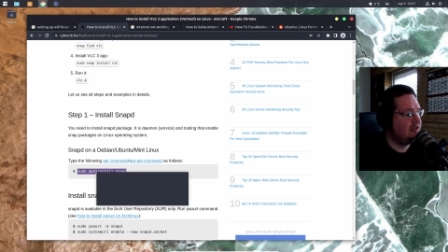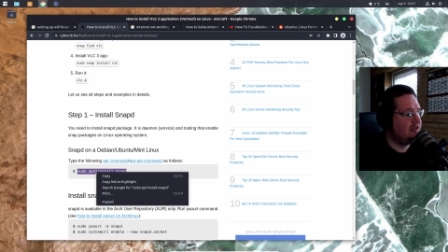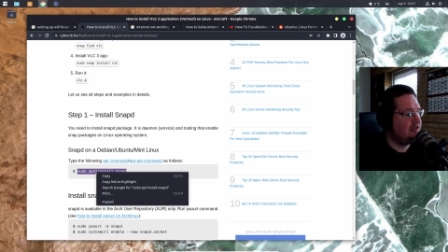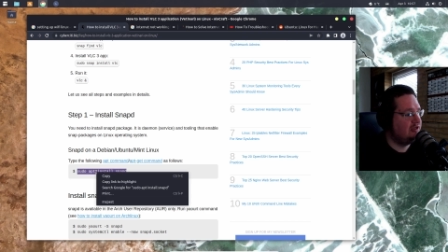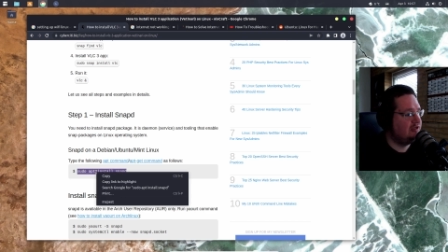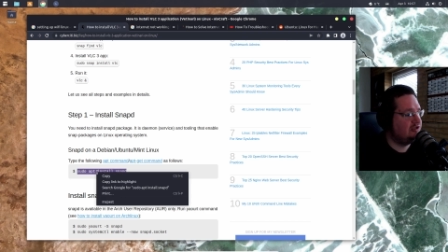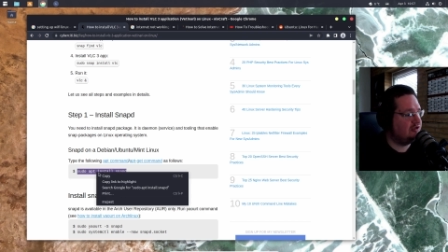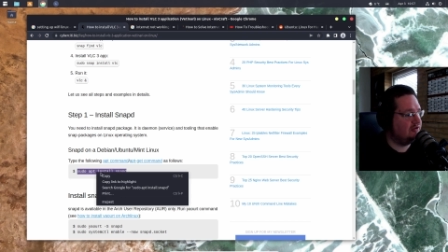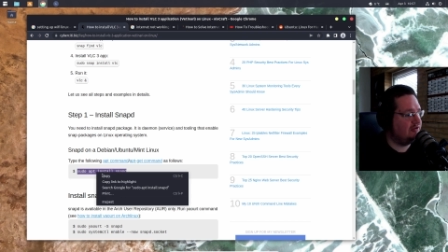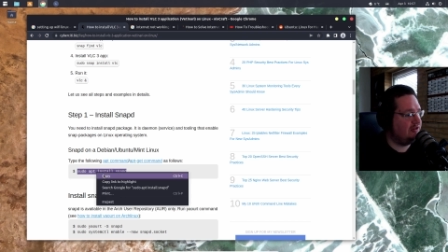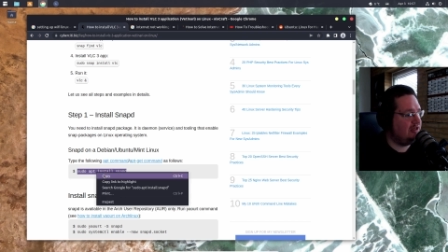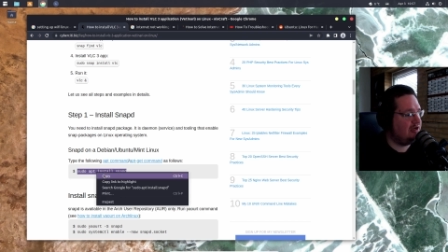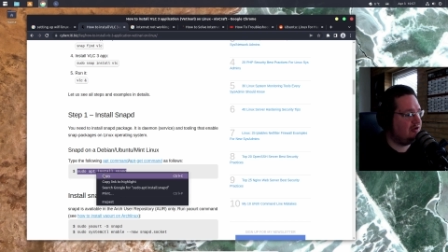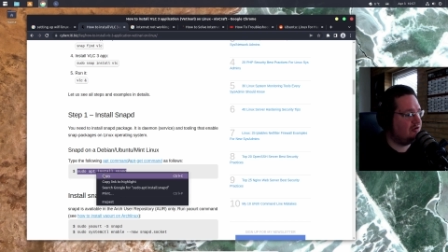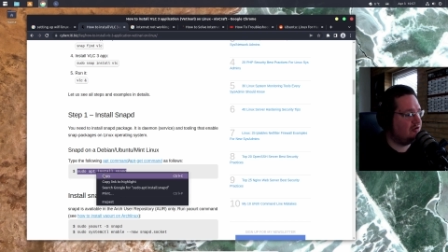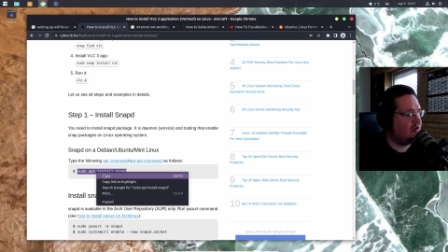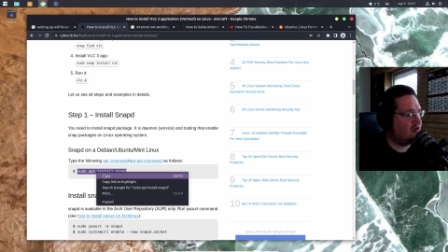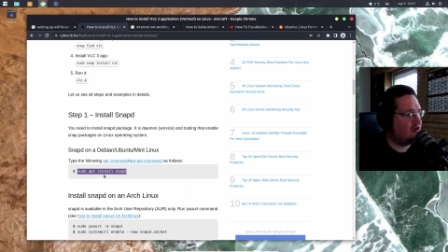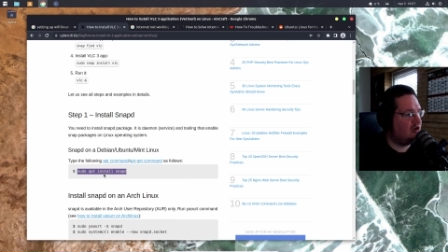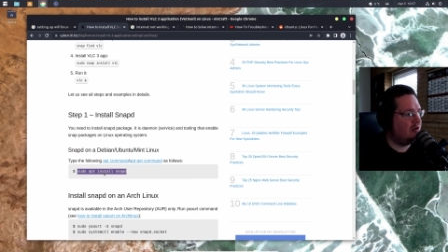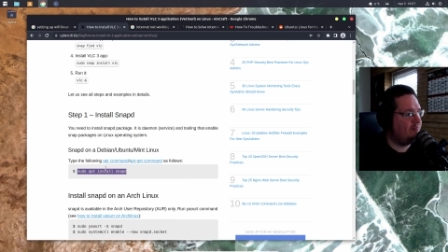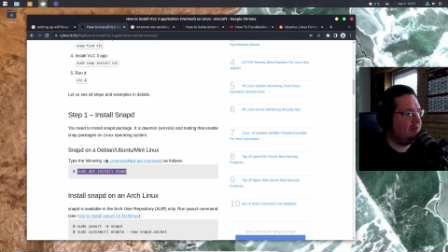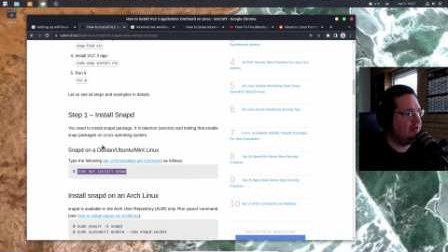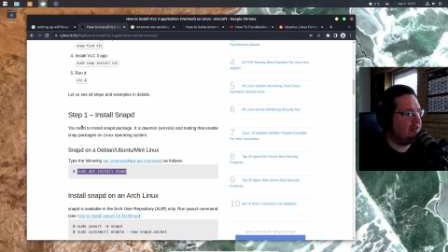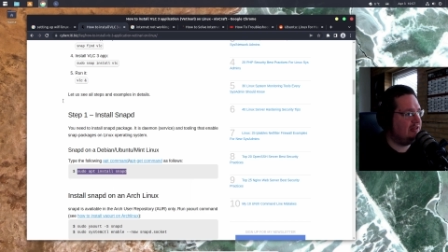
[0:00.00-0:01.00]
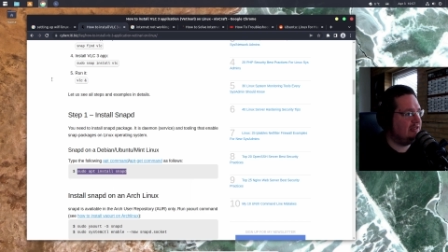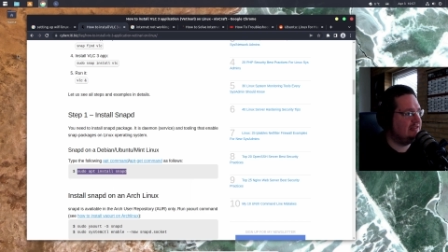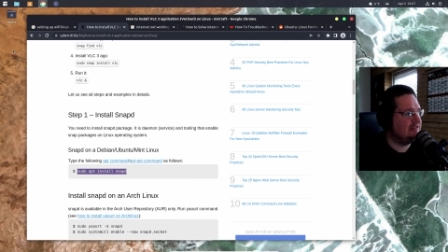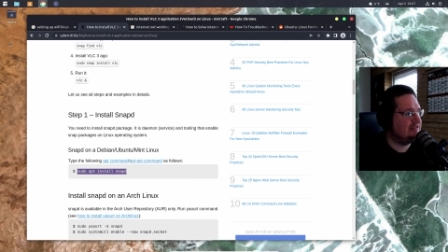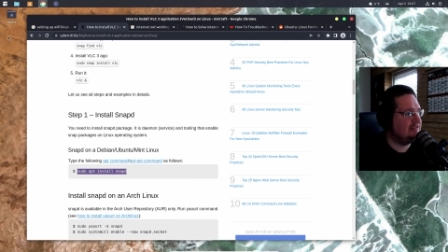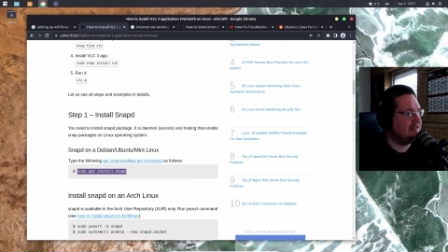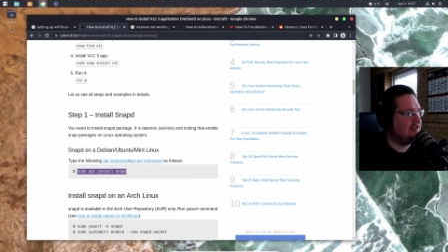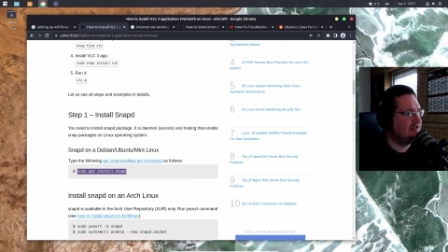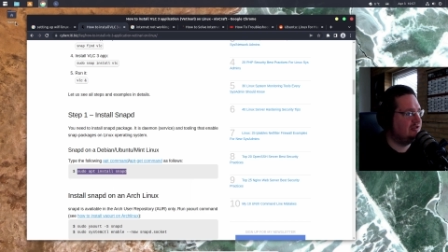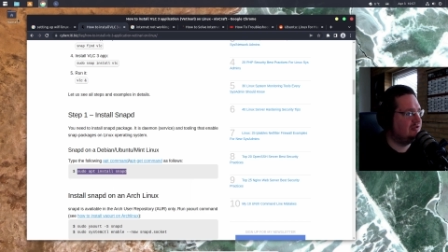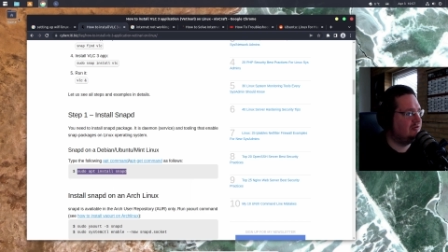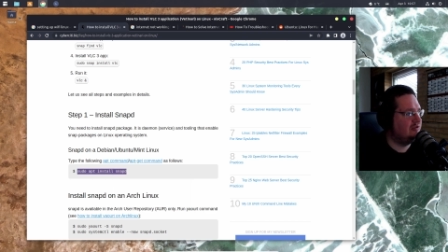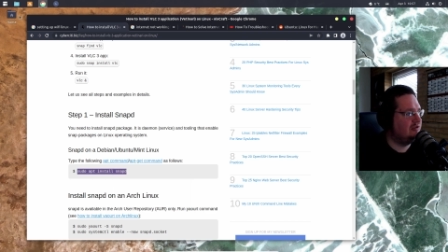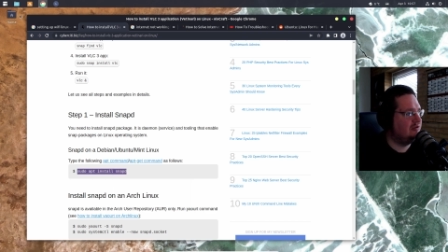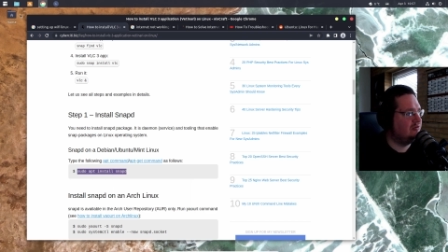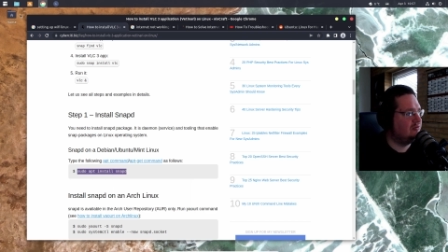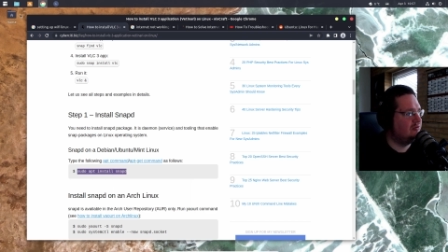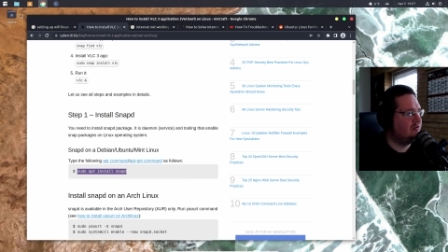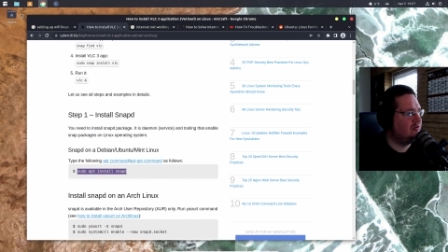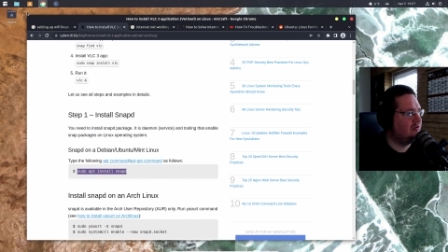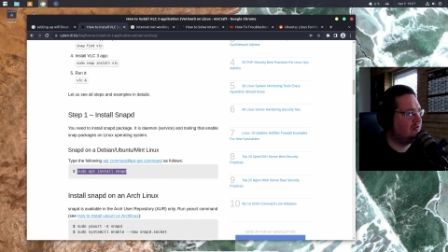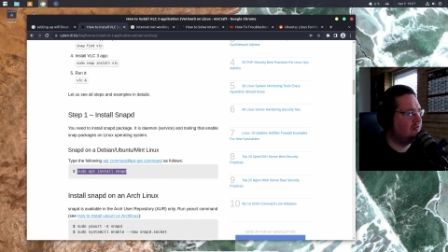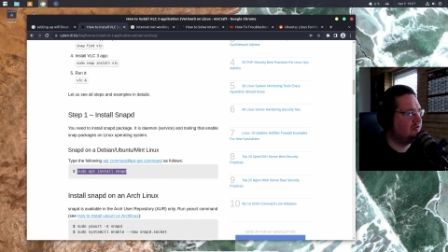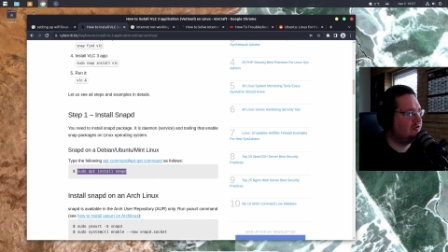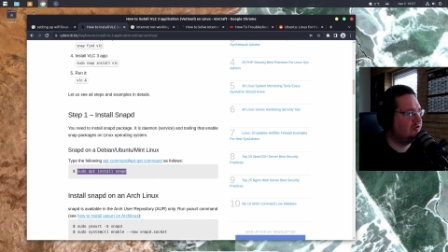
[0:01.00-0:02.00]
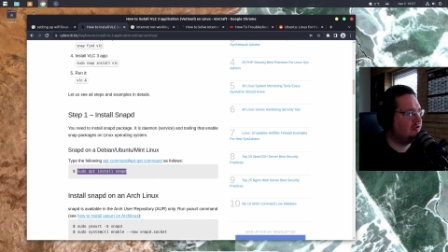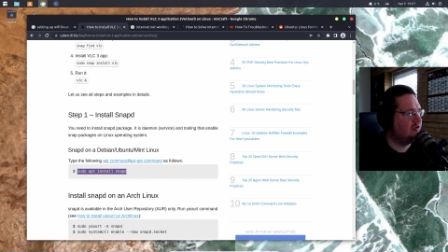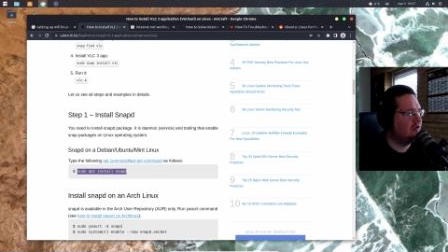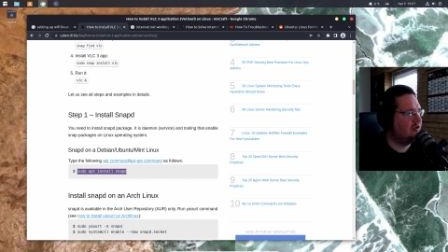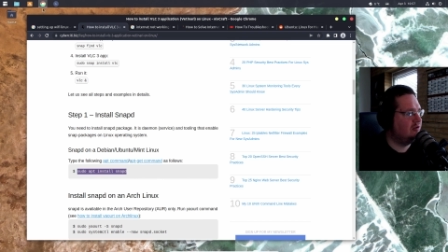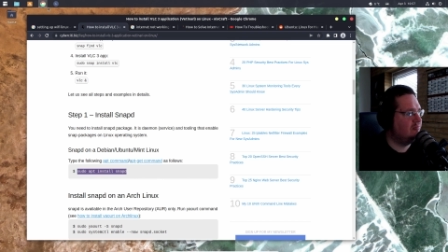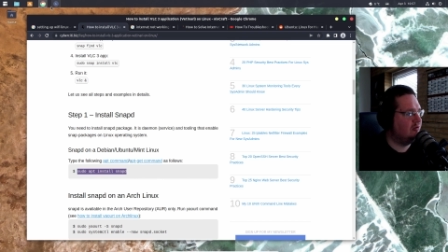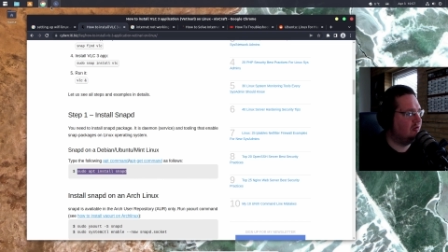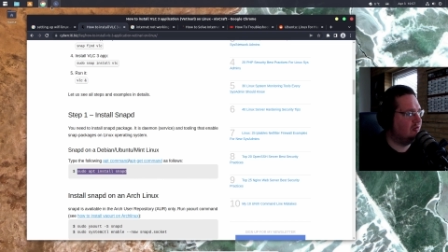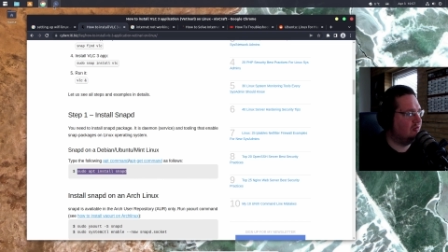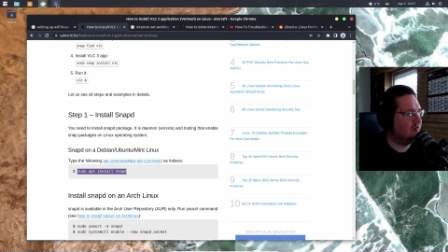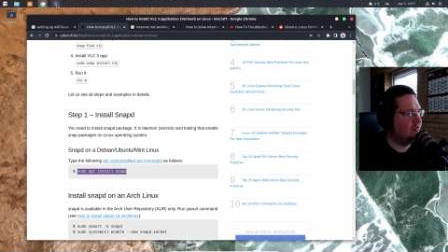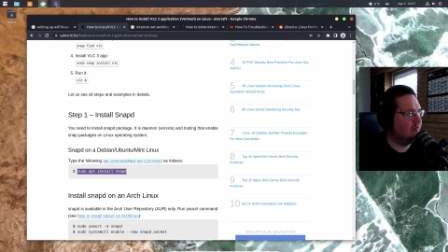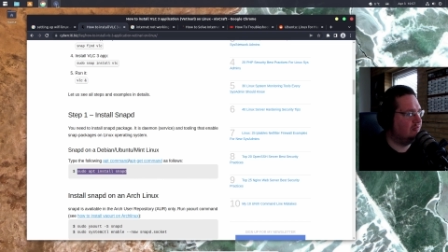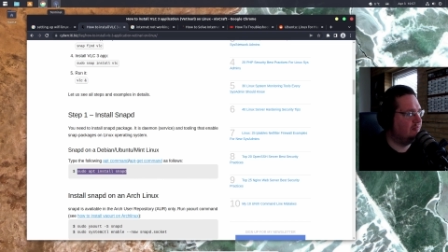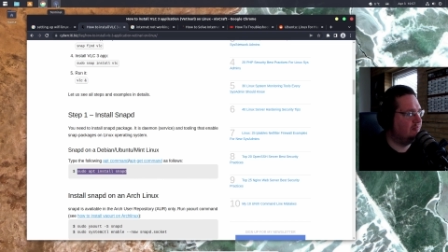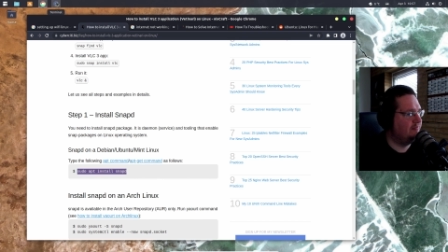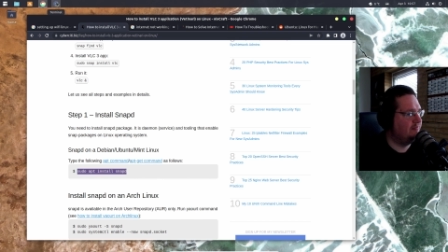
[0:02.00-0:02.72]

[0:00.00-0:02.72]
So they copy this into the good old terminal.